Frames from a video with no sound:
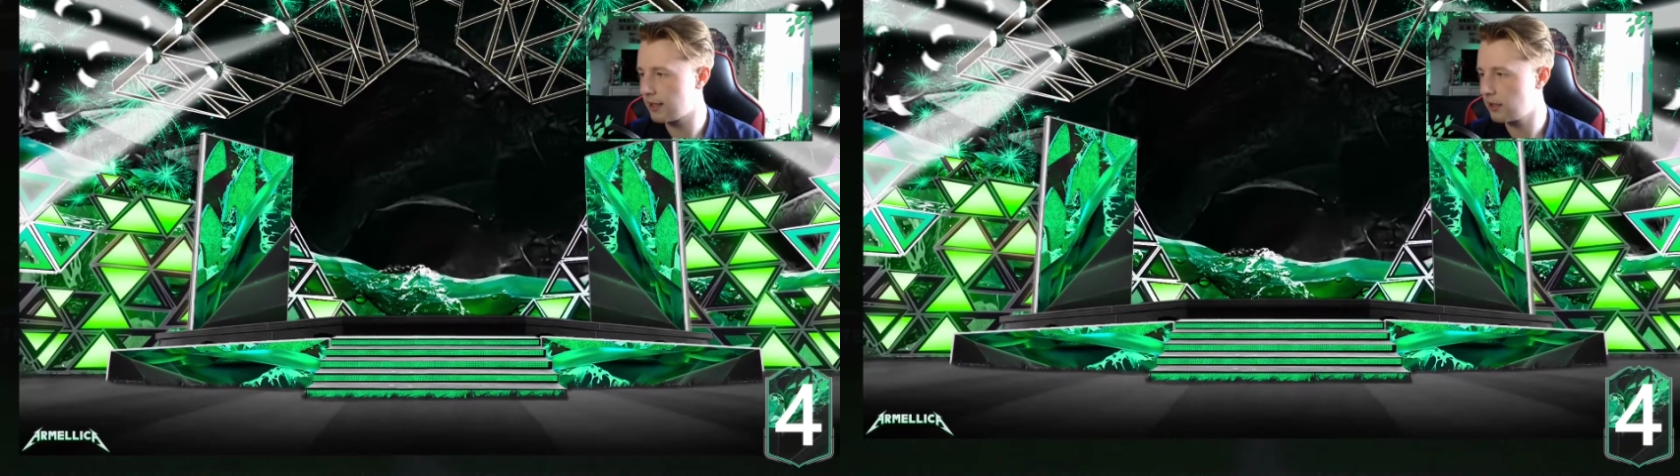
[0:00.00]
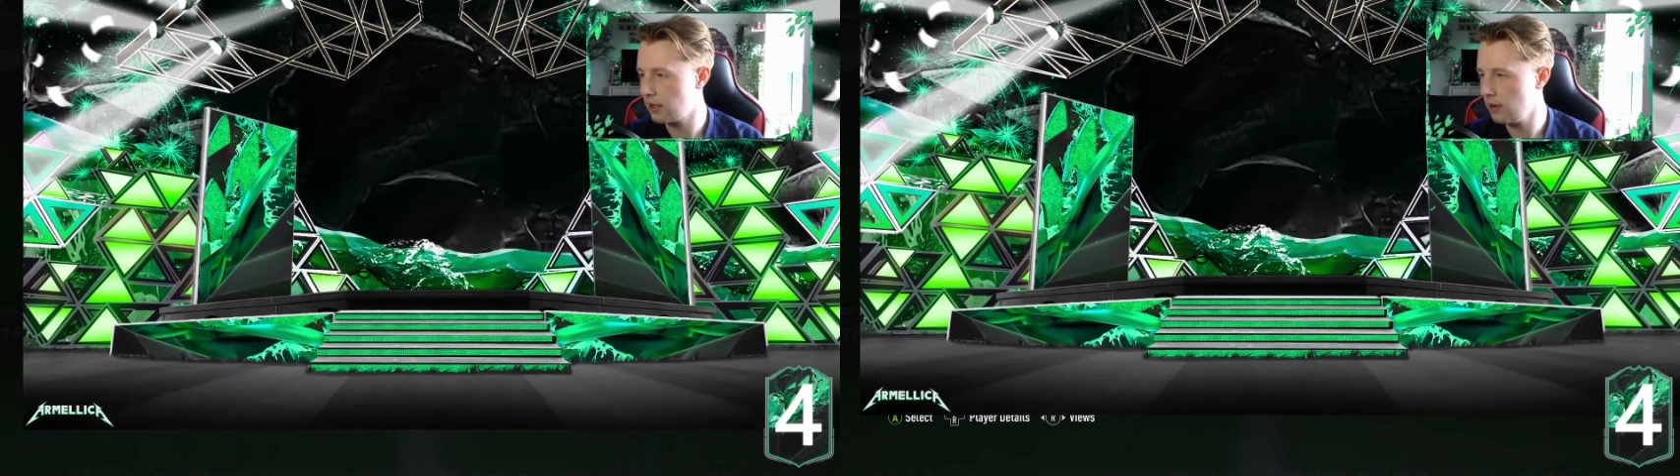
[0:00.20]

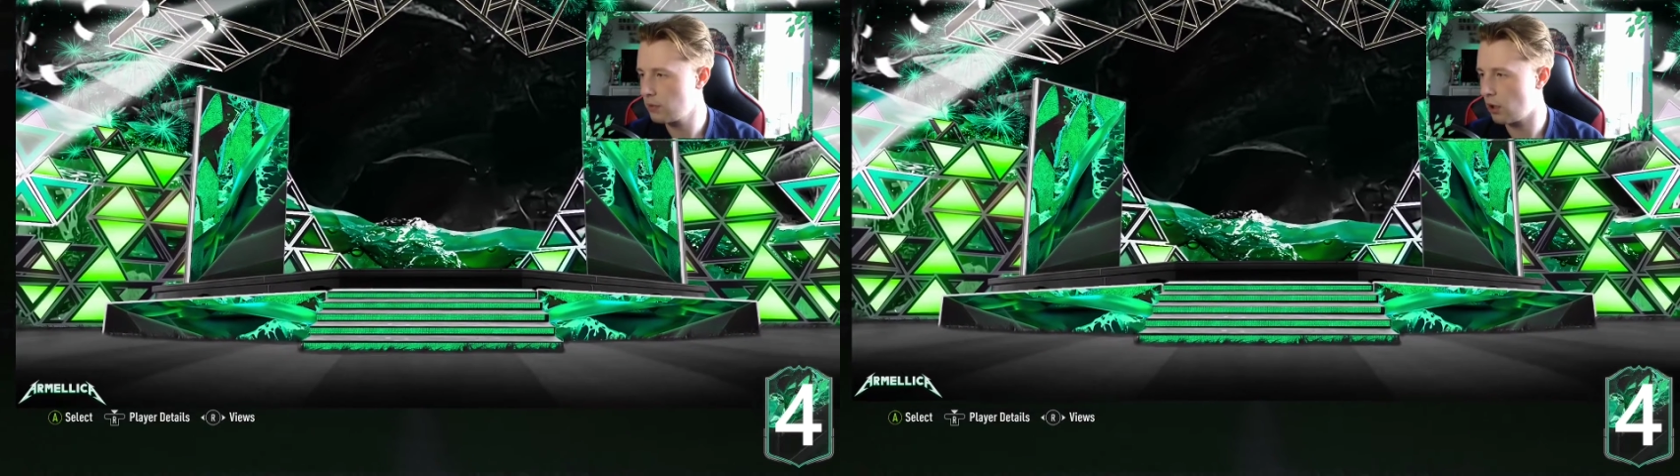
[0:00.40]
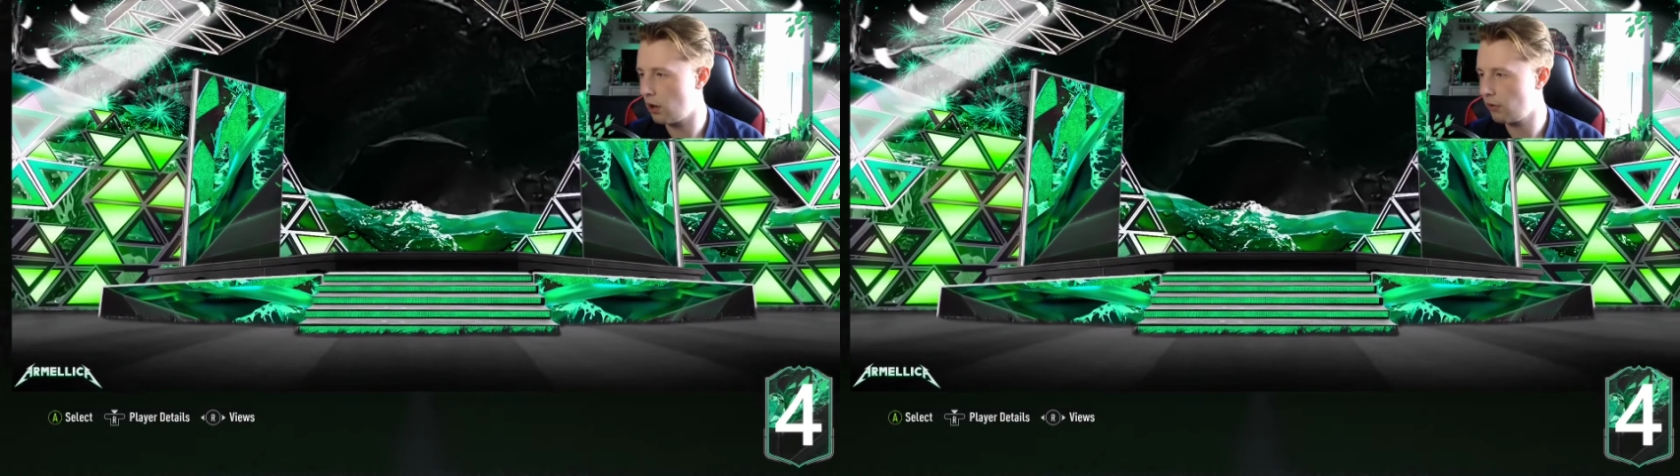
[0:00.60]
In terms
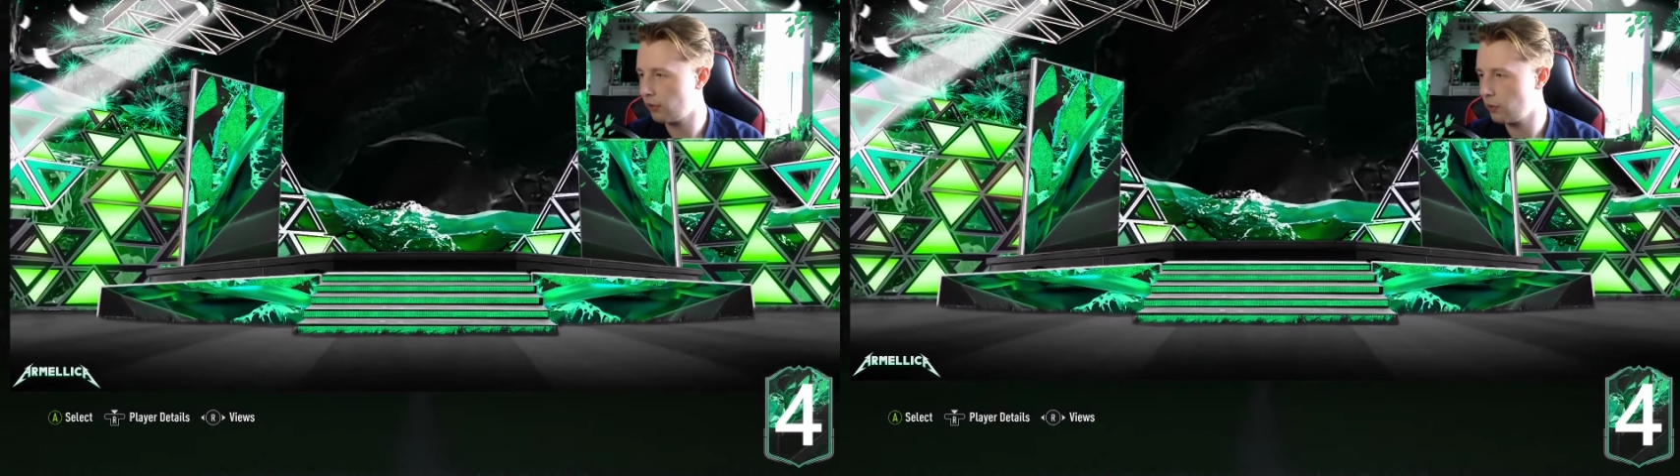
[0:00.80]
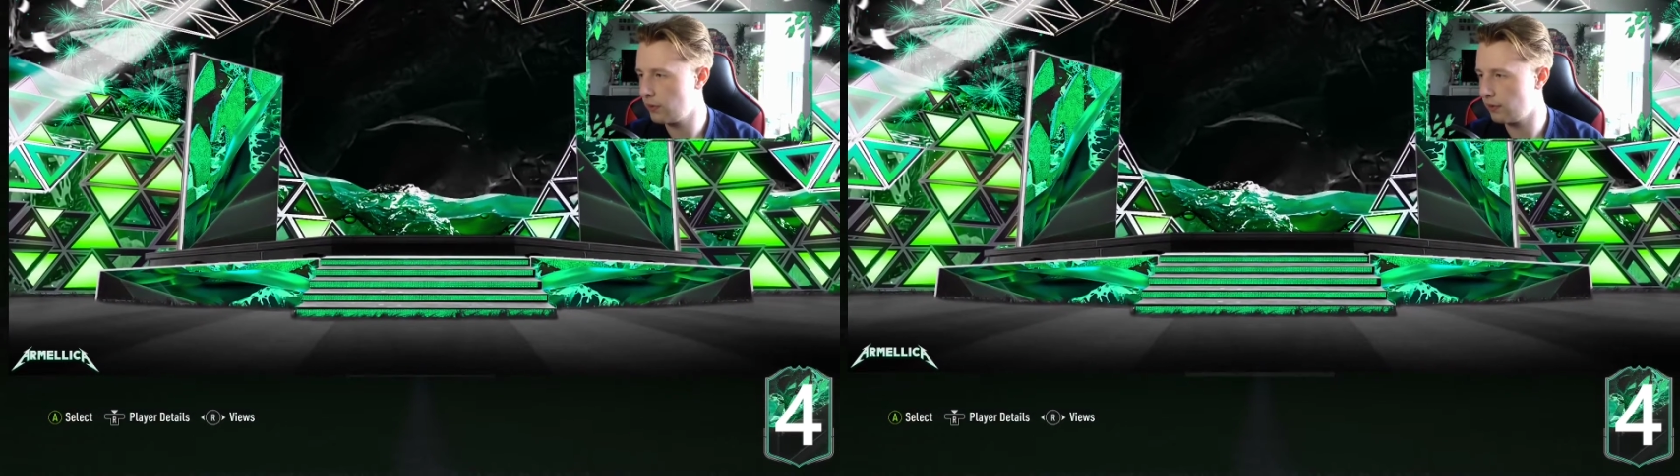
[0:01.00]
of
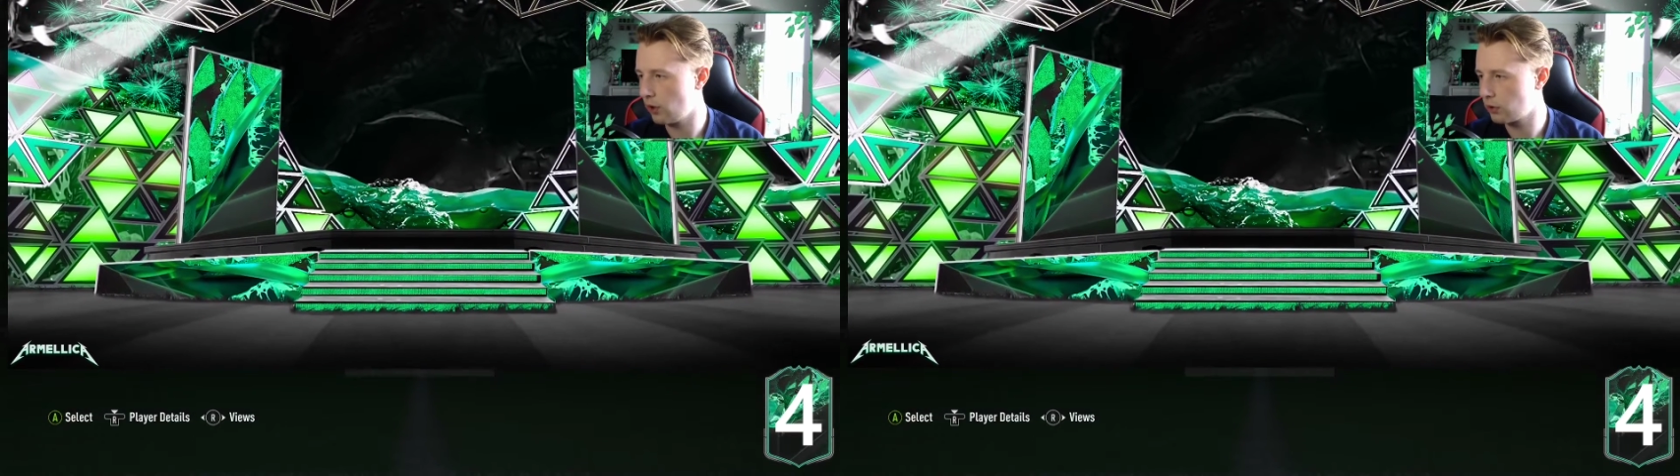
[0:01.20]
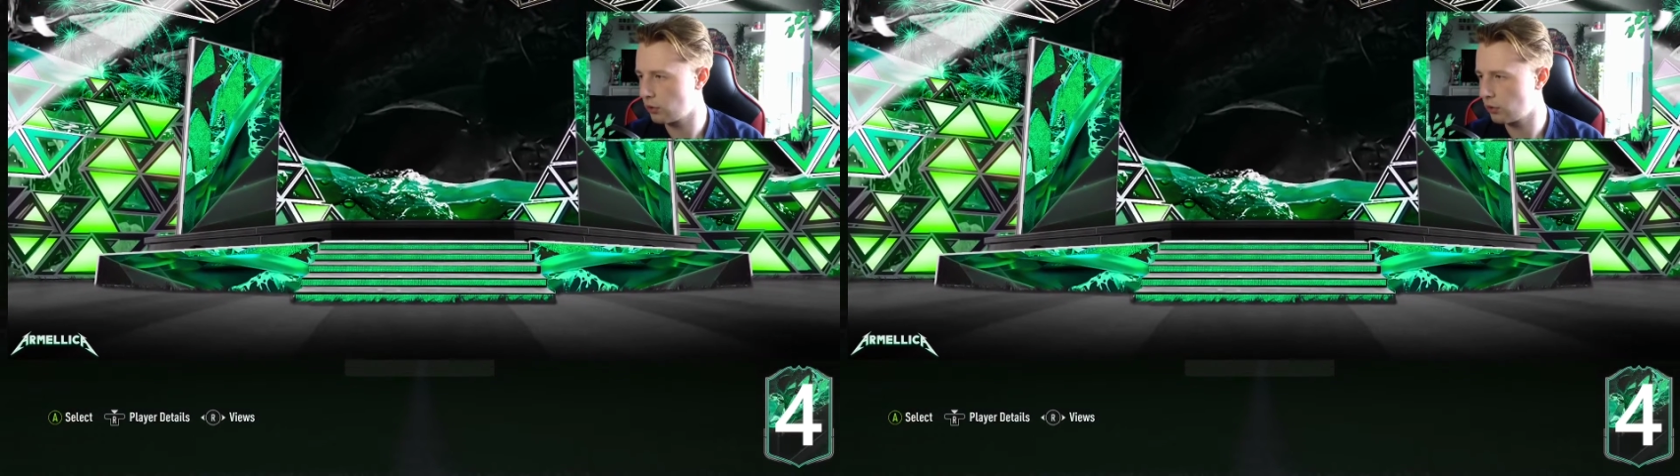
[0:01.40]
who we've
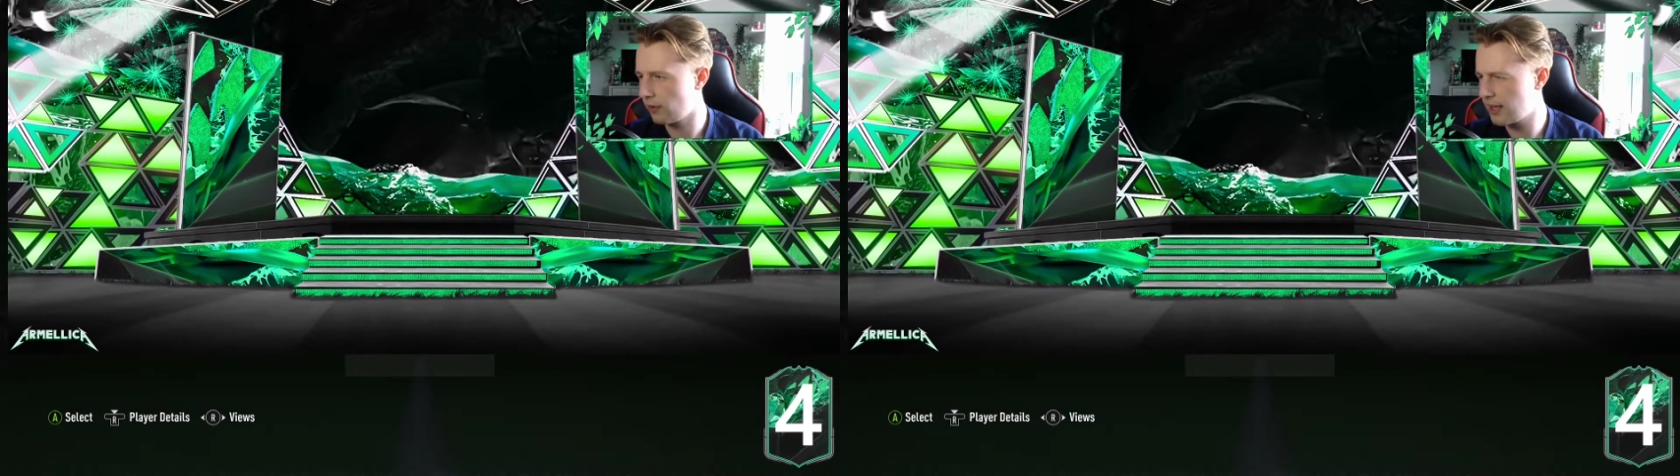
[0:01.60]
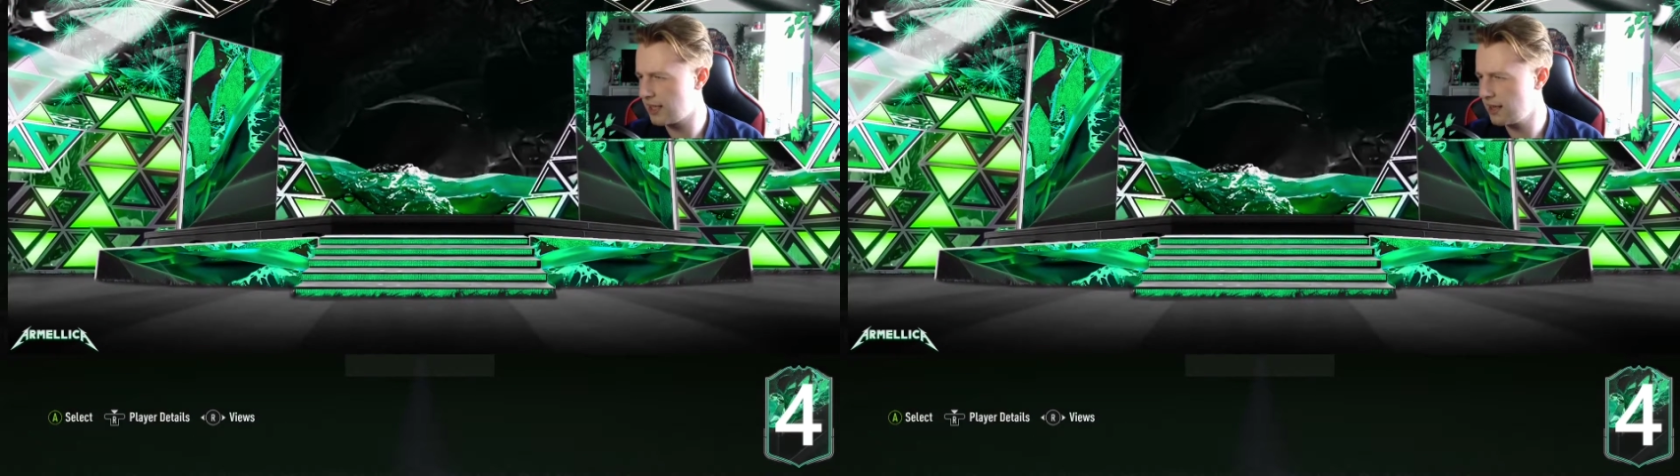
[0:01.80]
got
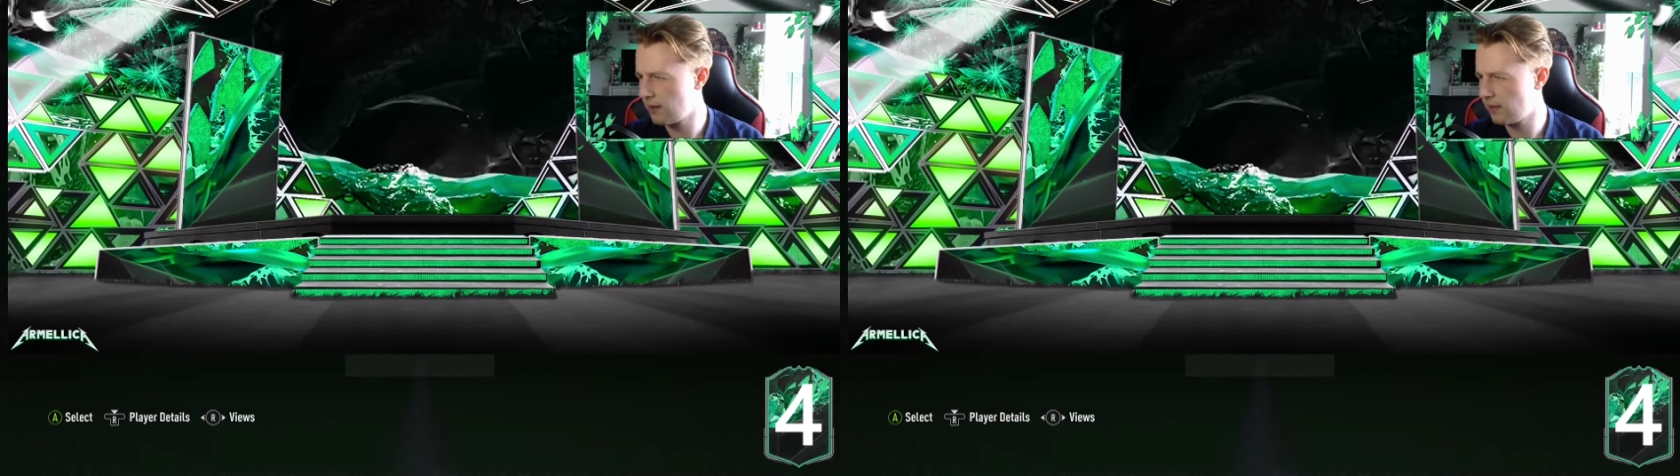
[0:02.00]
already,